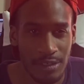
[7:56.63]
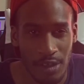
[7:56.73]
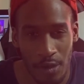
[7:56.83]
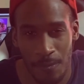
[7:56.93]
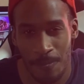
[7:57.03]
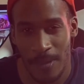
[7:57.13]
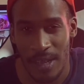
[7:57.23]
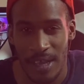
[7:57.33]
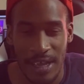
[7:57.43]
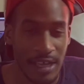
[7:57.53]
So,
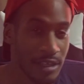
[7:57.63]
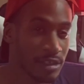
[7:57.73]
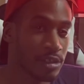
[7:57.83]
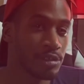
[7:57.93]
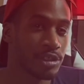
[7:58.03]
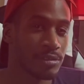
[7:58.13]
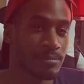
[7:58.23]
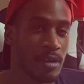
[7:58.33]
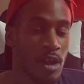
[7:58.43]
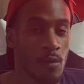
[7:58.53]
in conclusion,
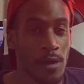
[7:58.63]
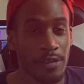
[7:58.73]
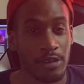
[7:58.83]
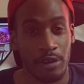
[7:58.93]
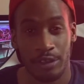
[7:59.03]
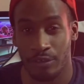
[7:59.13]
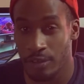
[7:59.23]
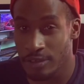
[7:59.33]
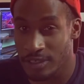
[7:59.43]
whether you're a thrill